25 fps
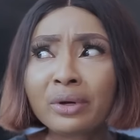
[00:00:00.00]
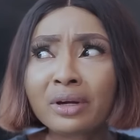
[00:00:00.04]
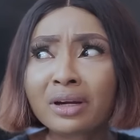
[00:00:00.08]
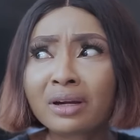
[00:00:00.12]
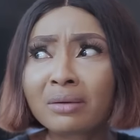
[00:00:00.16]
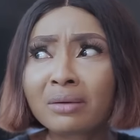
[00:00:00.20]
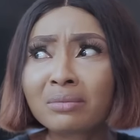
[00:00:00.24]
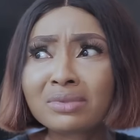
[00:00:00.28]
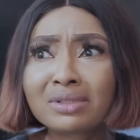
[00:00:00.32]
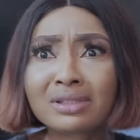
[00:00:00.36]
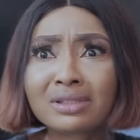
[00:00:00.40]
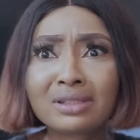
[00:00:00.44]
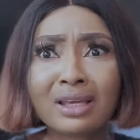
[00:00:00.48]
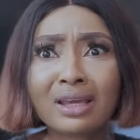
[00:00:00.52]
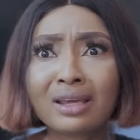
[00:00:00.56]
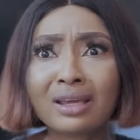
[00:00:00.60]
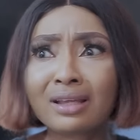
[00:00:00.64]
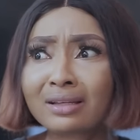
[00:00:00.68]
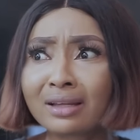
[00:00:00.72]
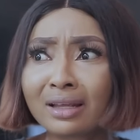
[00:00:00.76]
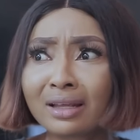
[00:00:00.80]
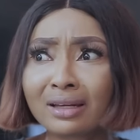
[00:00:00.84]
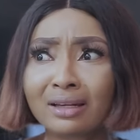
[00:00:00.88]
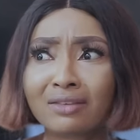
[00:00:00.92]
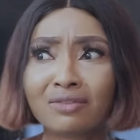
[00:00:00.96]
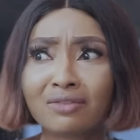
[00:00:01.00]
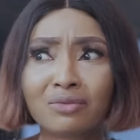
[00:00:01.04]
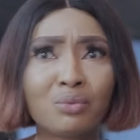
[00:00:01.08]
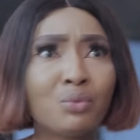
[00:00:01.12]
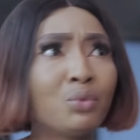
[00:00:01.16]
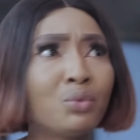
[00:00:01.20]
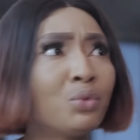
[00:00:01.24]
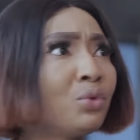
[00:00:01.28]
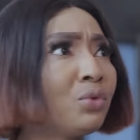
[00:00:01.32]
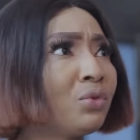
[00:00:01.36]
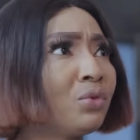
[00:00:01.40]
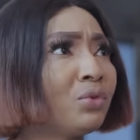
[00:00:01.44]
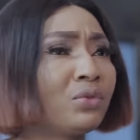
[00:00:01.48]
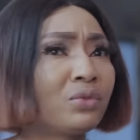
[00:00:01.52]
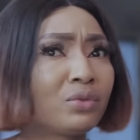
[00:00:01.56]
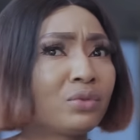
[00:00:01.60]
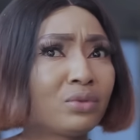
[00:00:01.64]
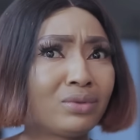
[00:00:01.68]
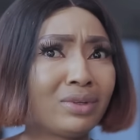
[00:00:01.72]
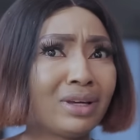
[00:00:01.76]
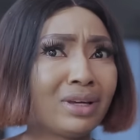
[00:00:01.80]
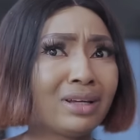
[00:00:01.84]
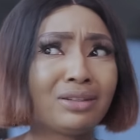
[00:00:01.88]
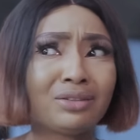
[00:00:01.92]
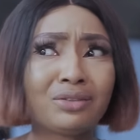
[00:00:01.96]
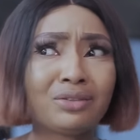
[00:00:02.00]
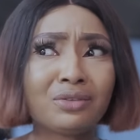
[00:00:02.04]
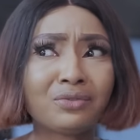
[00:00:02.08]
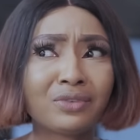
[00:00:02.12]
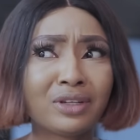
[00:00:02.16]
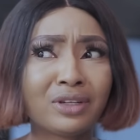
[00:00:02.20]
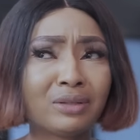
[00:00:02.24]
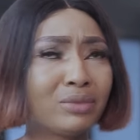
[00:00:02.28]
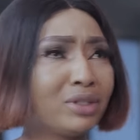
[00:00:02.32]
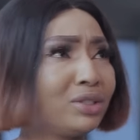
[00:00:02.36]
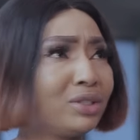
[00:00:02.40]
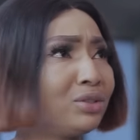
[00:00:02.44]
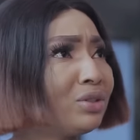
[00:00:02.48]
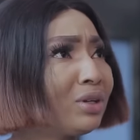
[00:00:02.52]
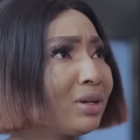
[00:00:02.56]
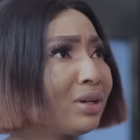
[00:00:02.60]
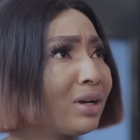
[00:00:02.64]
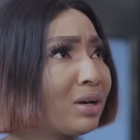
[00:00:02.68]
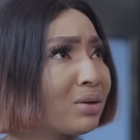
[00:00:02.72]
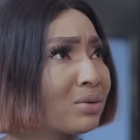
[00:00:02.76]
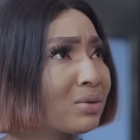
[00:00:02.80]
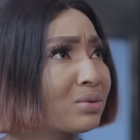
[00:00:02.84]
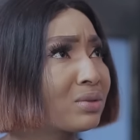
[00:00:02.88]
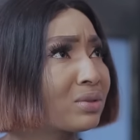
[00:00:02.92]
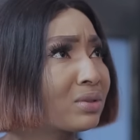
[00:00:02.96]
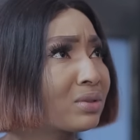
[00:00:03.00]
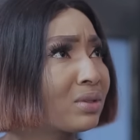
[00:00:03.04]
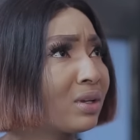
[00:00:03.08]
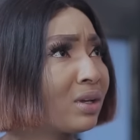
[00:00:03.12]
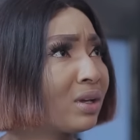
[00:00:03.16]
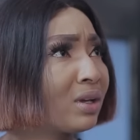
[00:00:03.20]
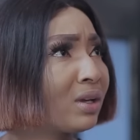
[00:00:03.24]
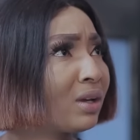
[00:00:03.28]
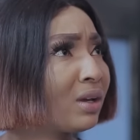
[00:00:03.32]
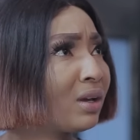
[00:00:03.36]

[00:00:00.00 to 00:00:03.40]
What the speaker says: where I'm staying that I've moved? How did you find my new house?